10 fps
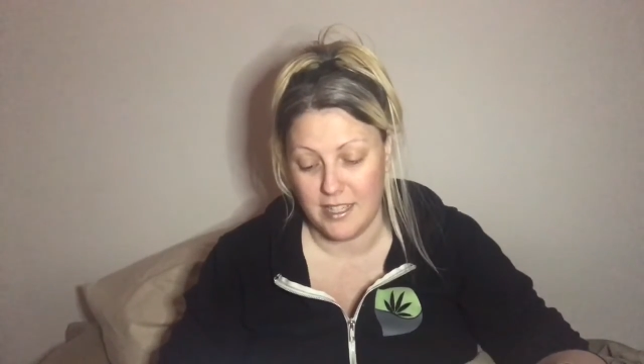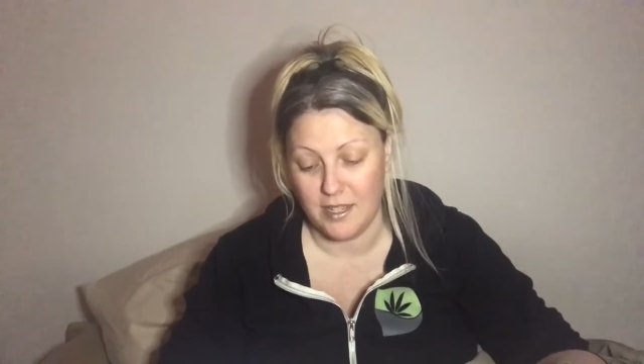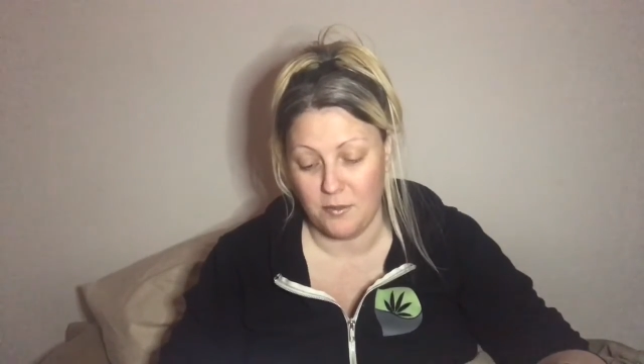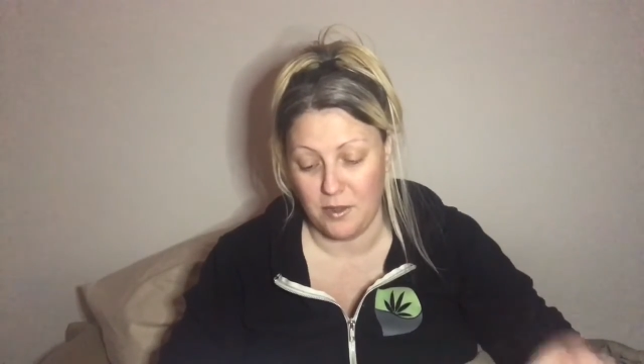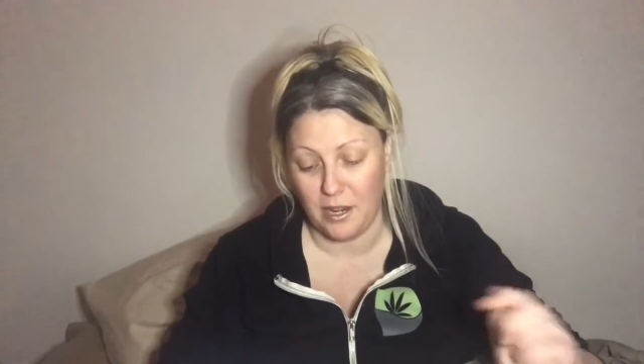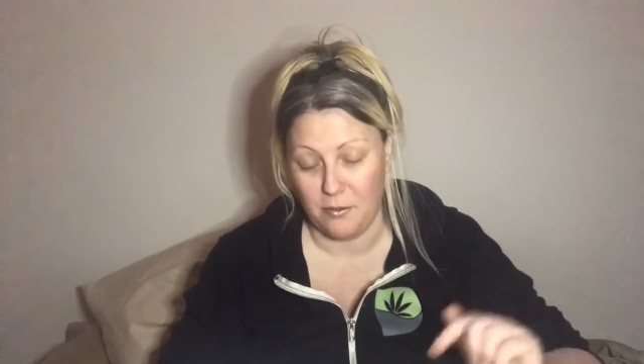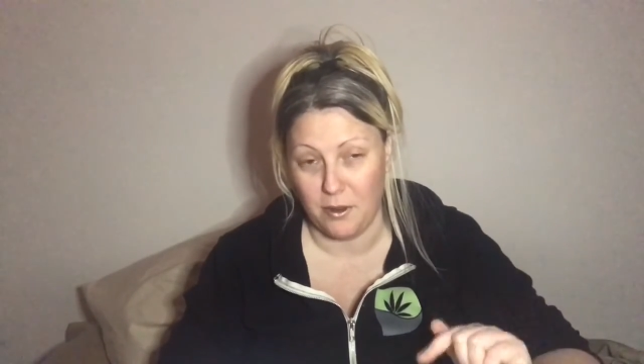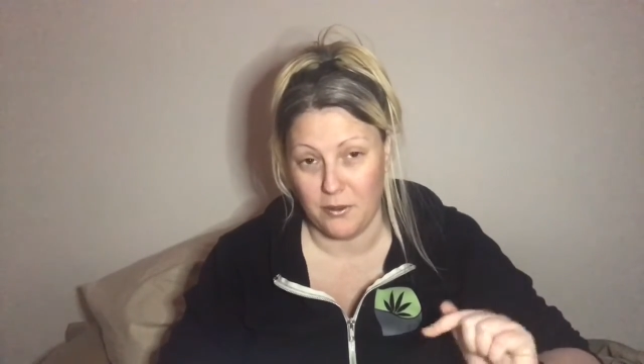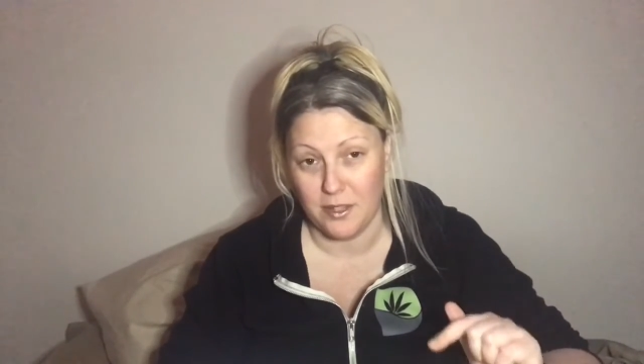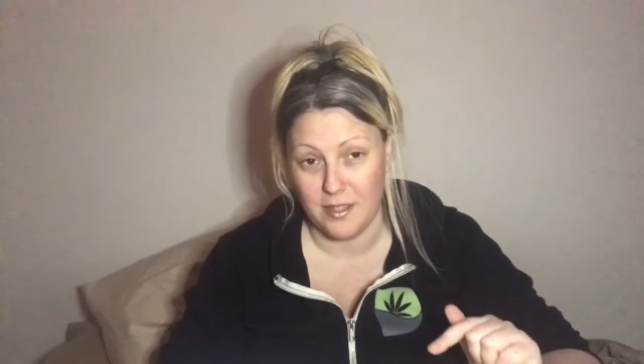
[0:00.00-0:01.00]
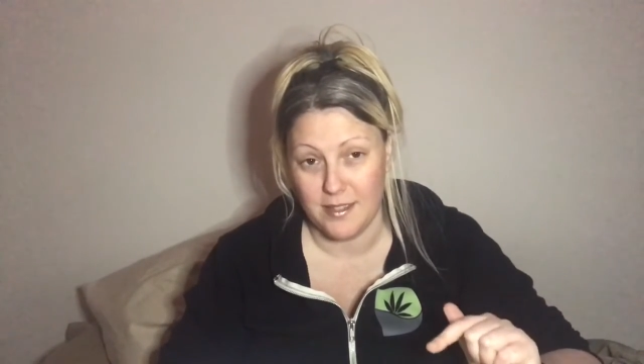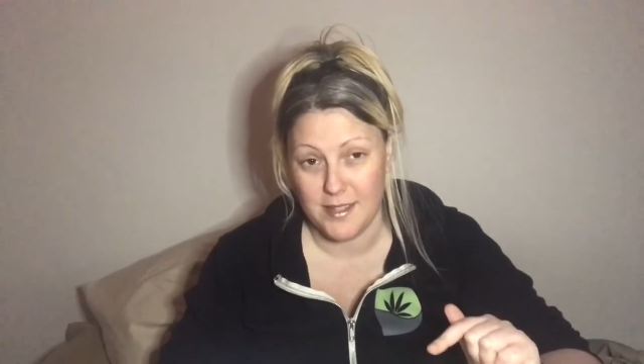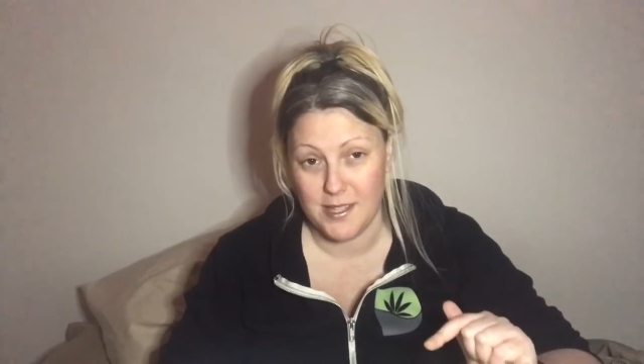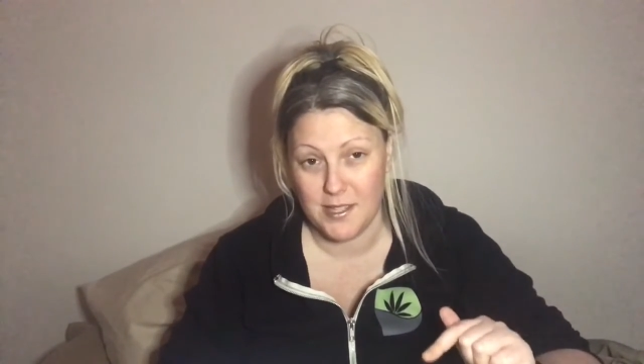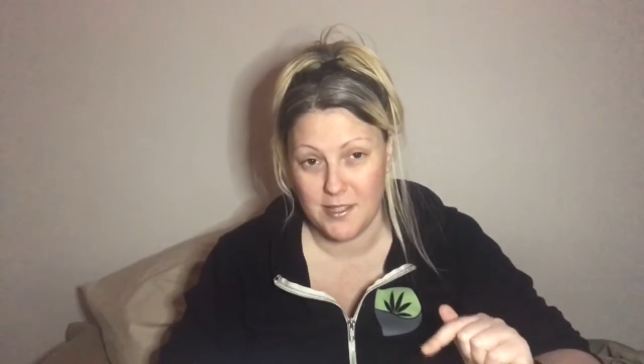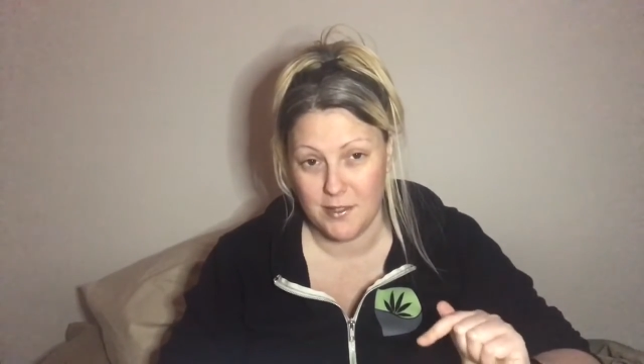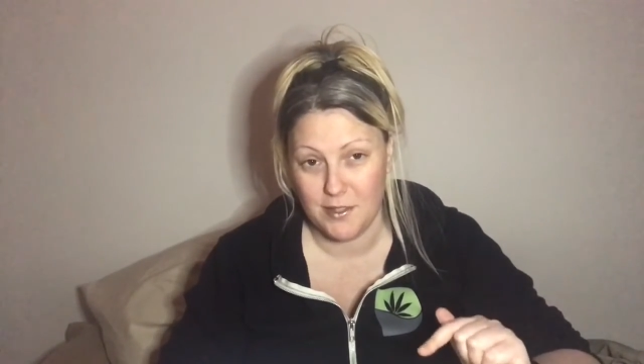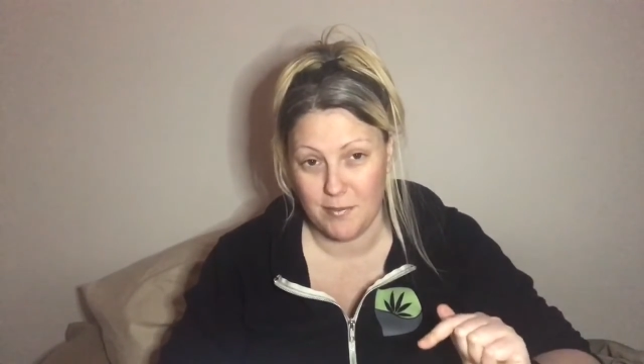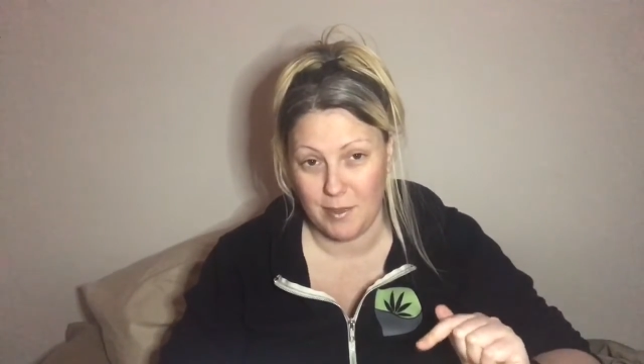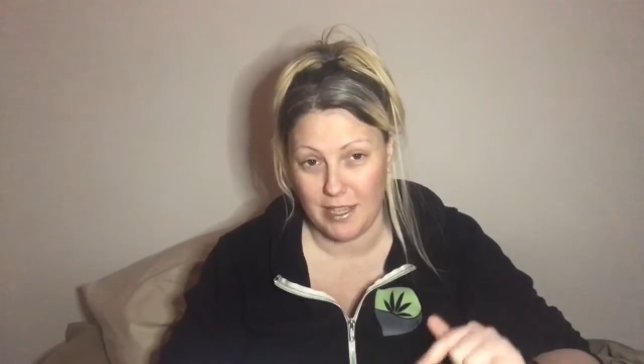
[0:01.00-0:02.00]
did when I wrote this,
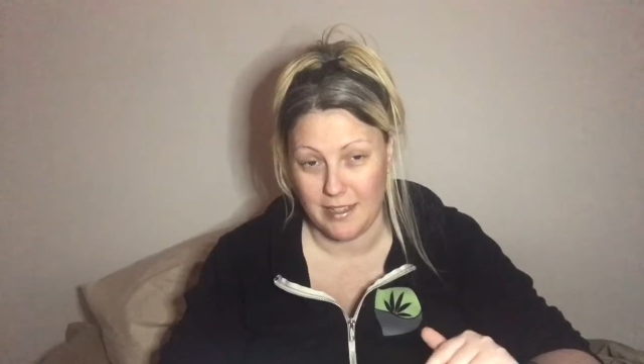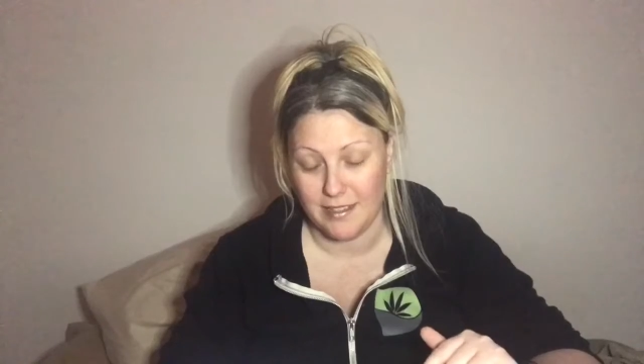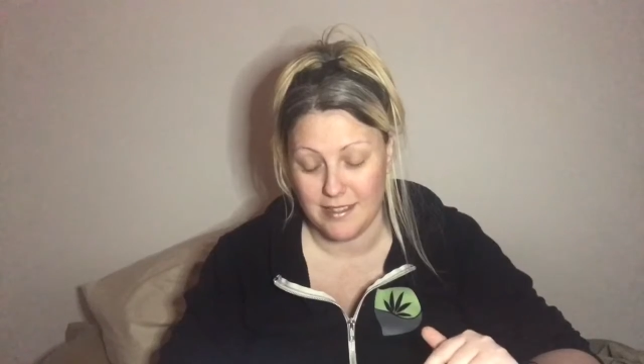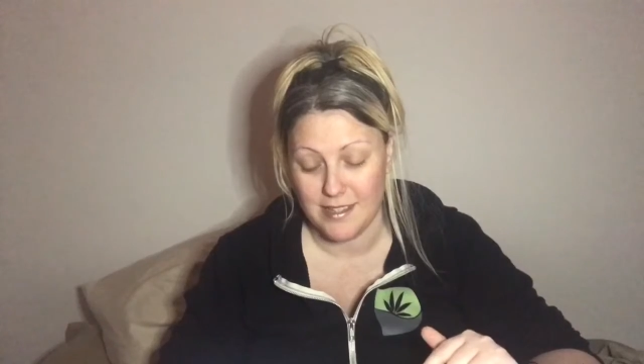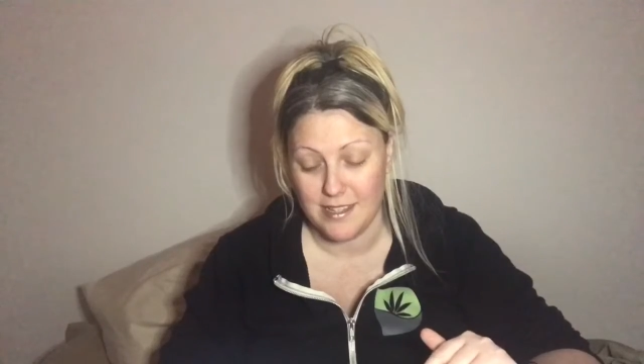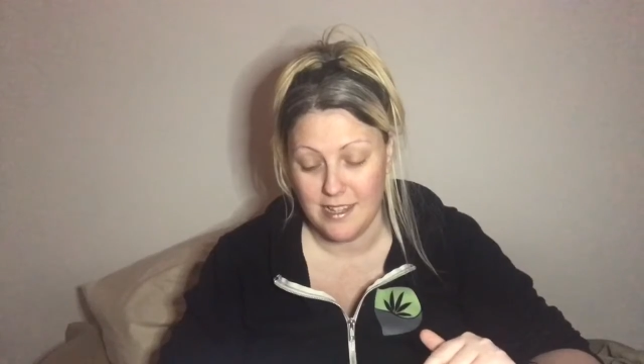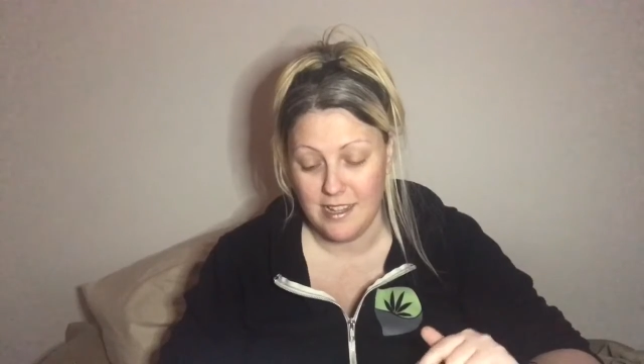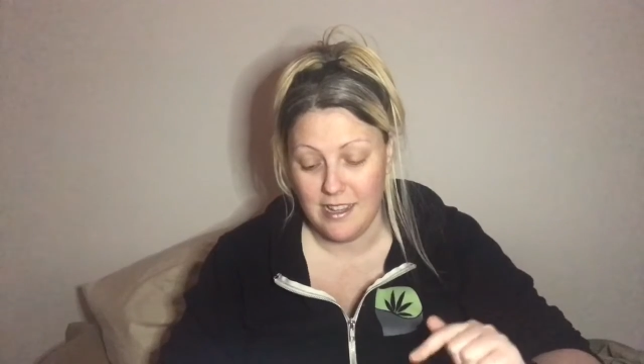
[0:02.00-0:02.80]
because